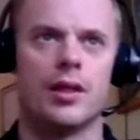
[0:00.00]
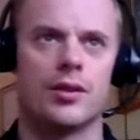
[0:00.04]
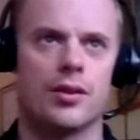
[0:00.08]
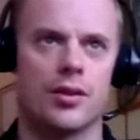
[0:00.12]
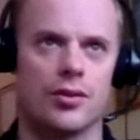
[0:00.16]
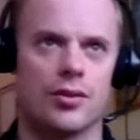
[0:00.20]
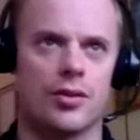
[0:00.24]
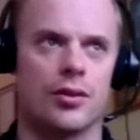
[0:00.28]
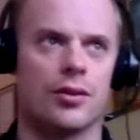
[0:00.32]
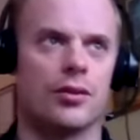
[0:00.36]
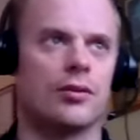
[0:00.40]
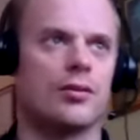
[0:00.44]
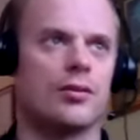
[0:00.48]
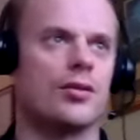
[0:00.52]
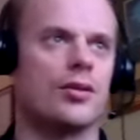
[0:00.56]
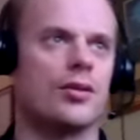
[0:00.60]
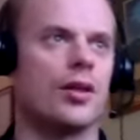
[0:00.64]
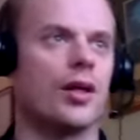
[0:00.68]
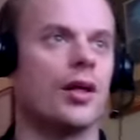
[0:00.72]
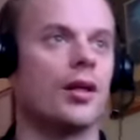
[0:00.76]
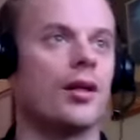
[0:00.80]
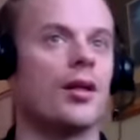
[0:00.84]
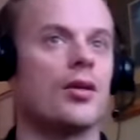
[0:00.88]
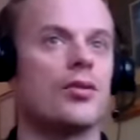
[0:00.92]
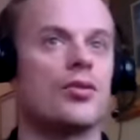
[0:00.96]
It's
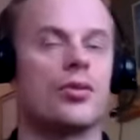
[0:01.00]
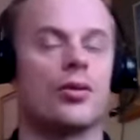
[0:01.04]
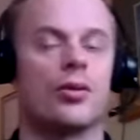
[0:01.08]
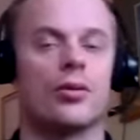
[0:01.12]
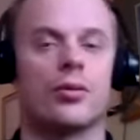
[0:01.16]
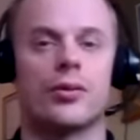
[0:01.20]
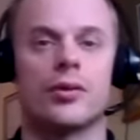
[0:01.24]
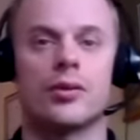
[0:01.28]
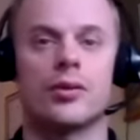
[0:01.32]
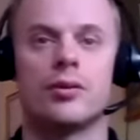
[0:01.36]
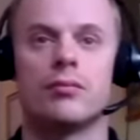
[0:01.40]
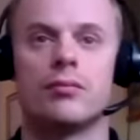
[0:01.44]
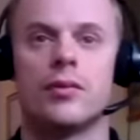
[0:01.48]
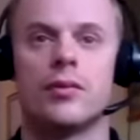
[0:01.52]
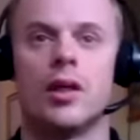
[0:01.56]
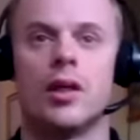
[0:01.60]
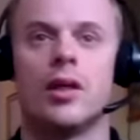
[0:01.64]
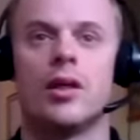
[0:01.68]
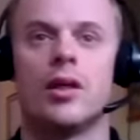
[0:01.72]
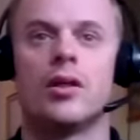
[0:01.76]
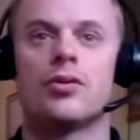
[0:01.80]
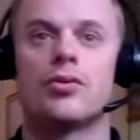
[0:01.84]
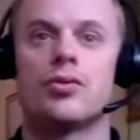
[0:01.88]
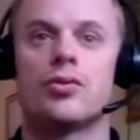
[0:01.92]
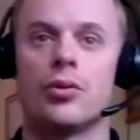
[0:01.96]
not necessarily
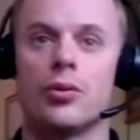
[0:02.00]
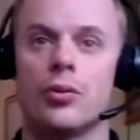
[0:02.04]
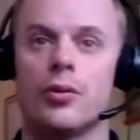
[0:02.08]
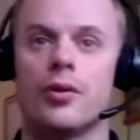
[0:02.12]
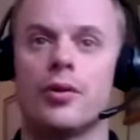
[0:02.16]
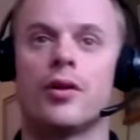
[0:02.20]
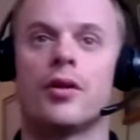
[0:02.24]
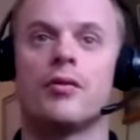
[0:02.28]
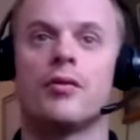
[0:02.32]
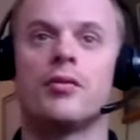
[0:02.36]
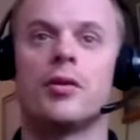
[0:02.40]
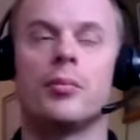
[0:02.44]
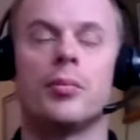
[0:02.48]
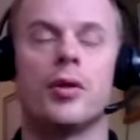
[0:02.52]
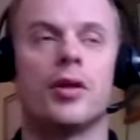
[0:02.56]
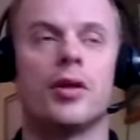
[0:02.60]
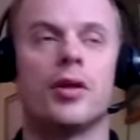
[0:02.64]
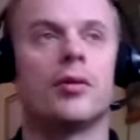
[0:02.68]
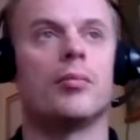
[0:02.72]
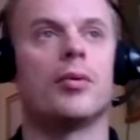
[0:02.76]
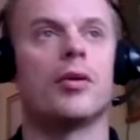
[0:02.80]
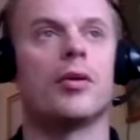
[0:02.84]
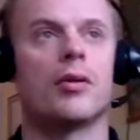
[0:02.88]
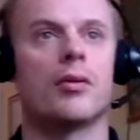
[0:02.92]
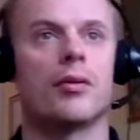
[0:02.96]
true with
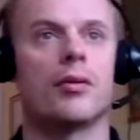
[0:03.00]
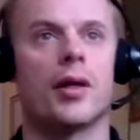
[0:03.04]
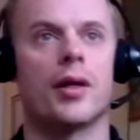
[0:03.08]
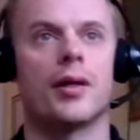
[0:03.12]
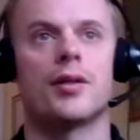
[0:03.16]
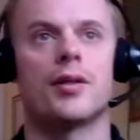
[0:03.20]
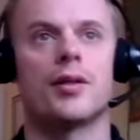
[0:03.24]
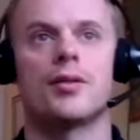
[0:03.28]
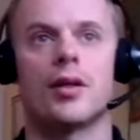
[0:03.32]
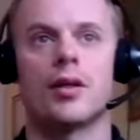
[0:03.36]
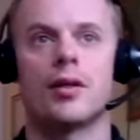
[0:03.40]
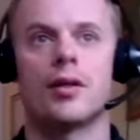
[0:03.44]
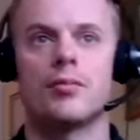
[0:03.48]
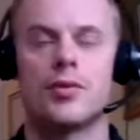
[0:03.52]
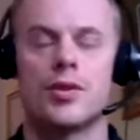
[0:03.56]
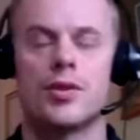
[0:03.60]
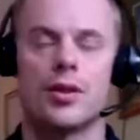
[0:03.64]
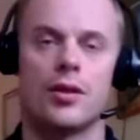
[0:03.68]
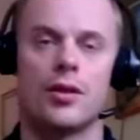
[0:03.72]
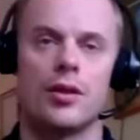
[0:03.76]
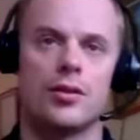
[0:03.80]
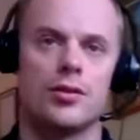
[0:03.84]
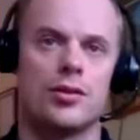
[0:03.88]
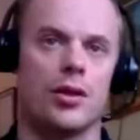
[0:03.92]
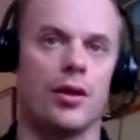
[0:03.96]
everybody, but a lot of times
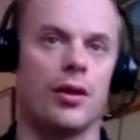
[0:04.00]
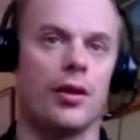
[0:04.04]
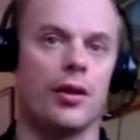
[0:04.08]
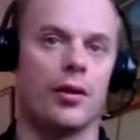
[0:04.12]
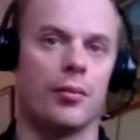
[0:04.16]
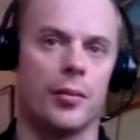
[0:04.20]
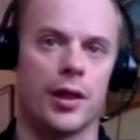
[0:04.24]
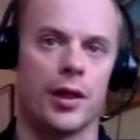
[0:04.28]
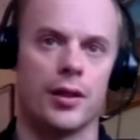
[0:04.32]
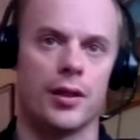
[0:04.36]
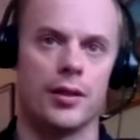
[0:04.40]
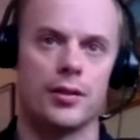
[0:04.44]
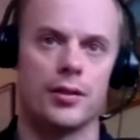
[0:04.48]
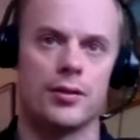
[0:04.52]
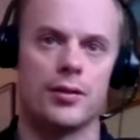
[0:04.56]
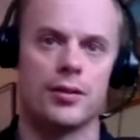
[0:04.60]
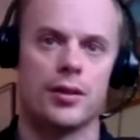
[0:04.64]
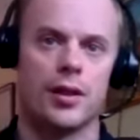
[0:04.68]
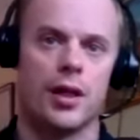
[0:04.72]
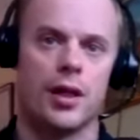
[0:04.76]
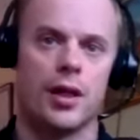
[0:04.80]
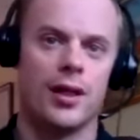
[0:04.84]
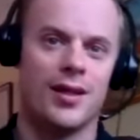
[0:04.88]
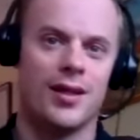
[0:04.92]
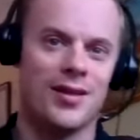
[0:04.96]
an engineer mind
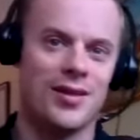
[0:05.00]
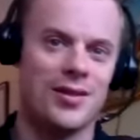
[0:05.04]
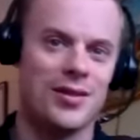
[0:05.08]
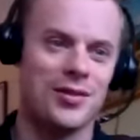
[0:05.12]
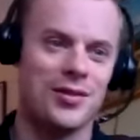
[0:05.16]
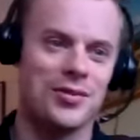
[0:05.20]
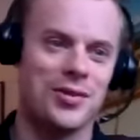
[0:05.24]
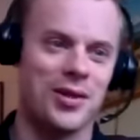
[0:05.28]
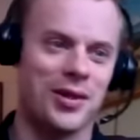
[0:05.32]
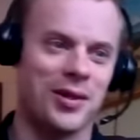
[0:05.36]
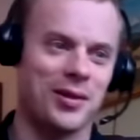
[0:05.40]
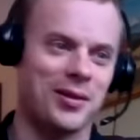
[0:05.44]
is